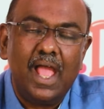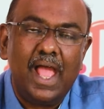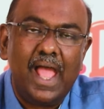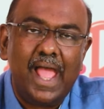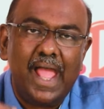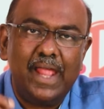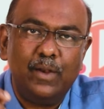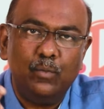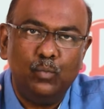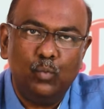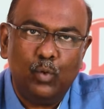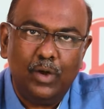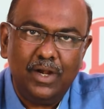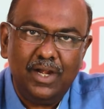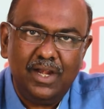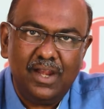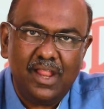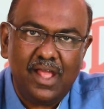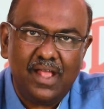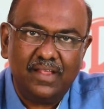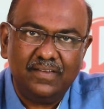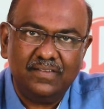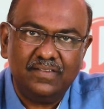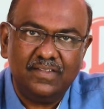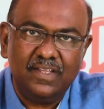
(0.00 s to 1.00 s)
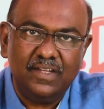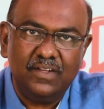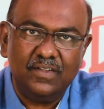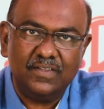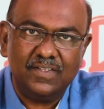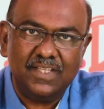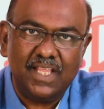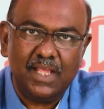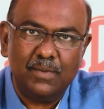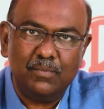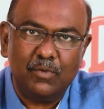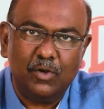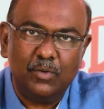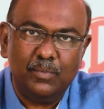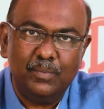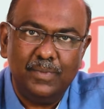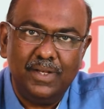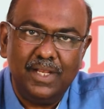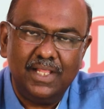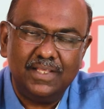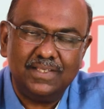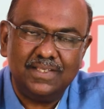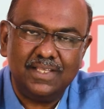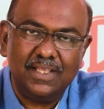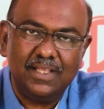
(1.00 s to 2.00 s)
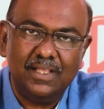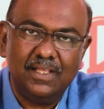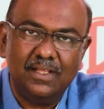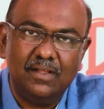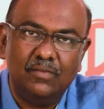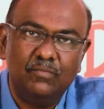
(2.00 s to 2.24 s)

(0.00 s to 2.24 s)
And one last thing to say about millets